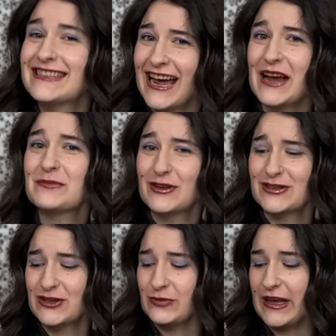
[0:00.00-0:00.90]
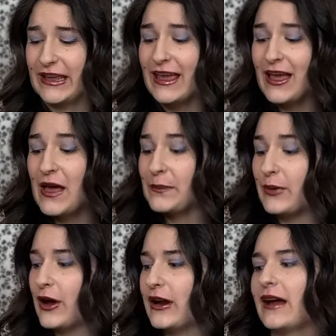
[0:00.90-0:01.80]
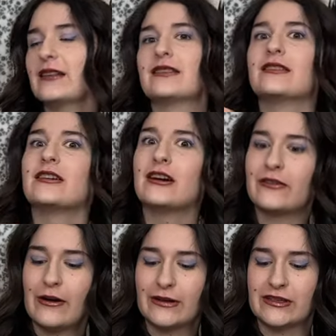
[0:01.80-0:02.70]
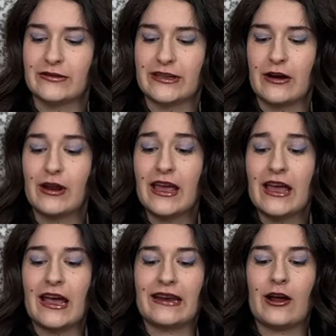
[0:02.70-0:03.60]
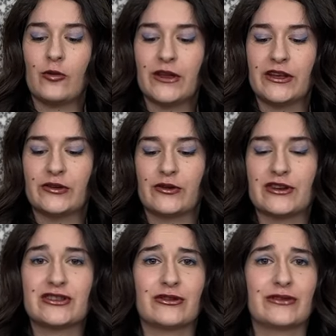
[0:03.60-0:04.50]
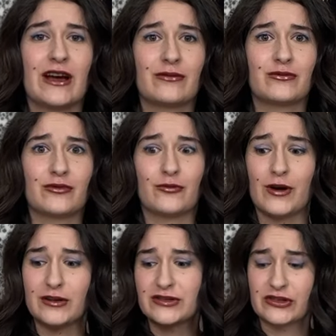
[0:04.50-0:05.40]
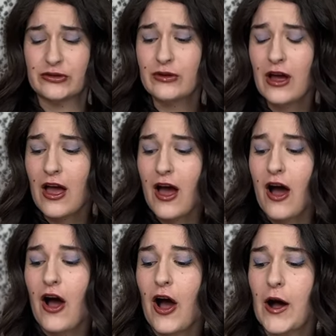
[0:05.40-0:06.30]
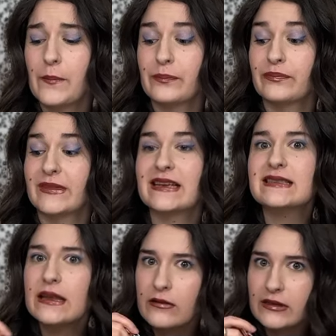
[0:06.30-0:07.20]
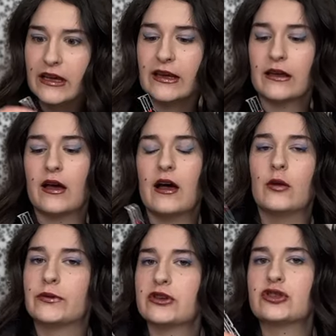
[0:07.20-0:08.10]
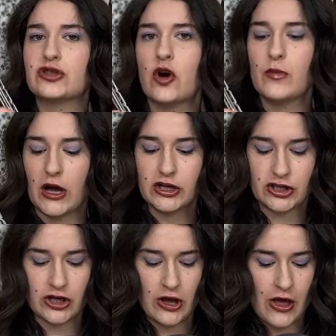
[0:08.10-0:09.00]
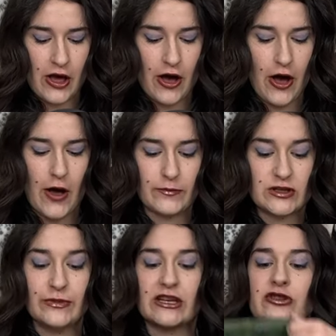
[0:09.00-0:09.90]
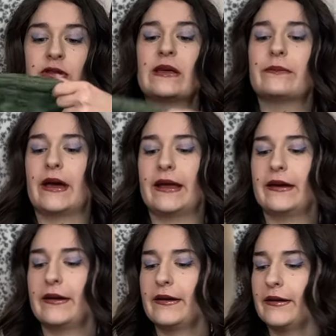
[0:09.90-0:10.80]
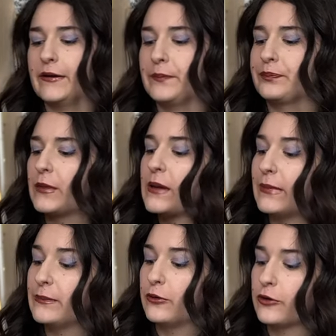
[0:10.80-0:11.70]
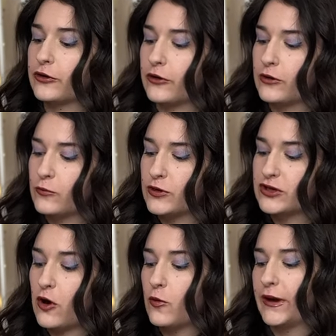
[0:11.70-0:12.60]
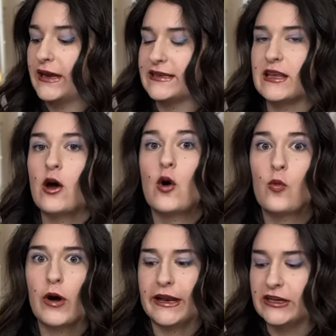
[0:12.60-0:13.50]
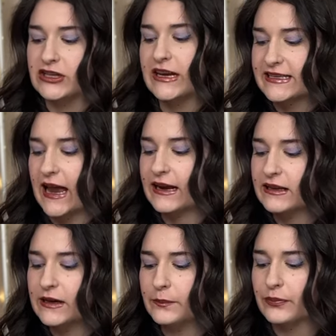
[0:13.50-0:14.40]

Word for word: time consuming but I love how it turned out and I hope that yours turned out well too um, this little thing helped so much um, to make sure that my uh, my border was always one inch exactly